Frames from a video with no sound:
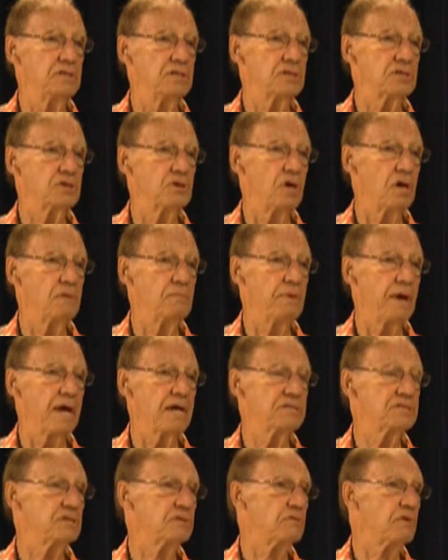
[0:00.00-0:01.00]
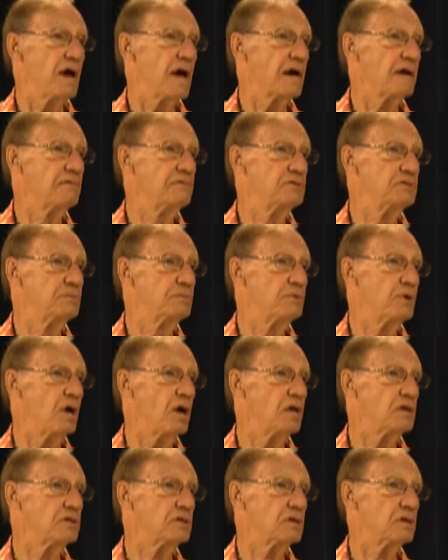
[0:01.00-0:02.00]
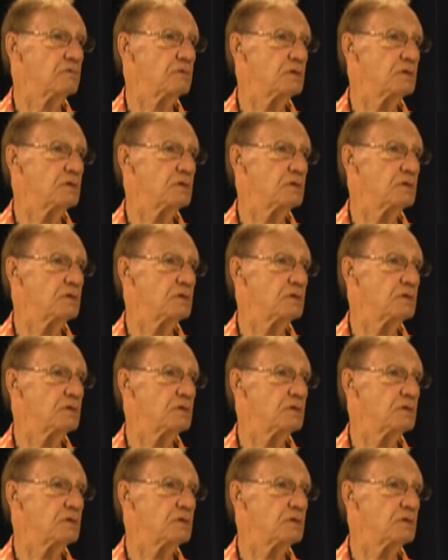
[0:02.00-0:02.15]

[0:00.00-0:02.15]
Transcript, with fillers: just gone past the Rock of Gibraltar,